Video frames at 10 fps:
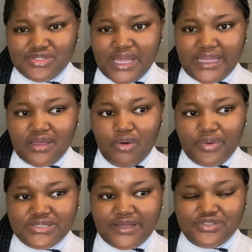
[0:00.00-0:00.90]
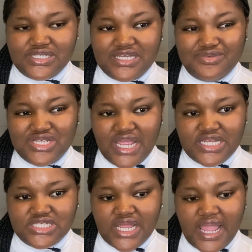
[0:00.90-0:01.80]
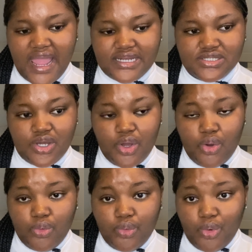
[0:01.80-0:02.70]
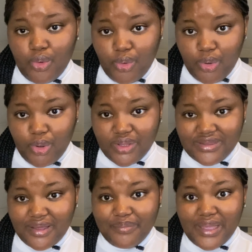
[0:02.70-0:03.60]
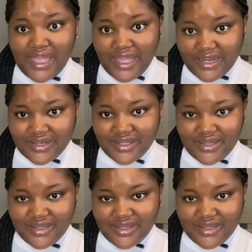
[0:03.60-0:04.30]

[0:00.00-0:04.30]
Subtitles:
So I always have to keep changing, and the pain